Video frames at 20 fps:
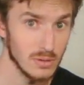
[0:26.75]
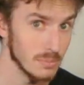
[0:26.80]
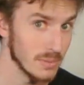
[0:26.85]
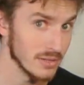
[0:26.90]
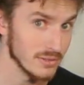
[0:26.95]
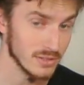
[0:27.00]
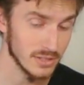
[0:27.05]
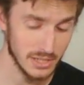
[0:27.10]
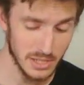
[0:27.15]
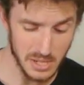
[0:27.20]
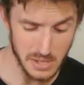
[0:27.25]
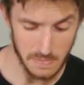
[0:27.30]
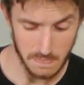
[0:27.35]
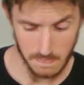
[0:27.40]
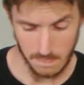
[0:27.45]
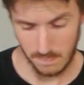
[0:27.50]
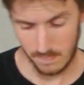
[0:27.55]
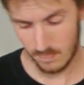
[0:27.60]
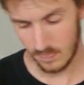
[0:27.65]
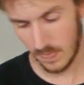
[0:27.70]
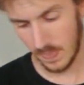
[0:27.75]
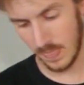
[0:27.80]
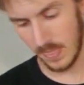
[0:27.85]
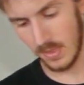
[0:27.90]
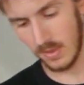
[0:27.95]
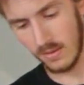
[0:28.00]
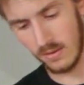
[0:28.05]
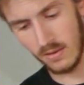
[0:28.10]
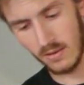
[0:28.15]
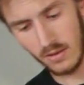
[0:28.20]
the best I can.
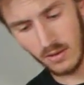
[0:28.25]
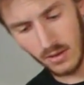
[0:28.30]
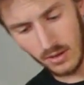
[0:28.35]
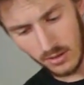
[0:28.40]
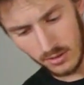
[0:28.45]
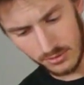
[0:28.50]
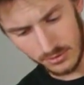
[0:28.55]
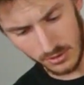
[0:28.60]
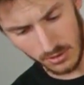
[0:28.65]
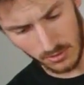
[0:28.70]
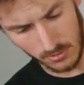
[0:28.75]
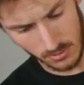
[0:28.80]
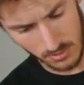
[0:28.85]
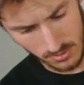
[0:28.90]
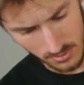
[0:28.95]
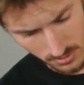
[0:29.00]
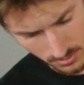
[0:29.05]
So,